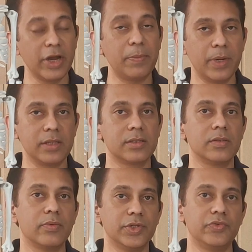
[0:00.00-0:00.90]
treatment
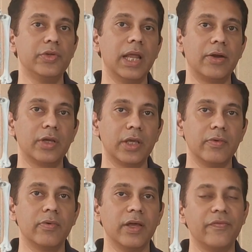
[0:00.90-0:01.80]
which we'll have to
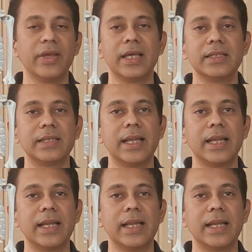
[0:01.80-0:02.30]
give if in case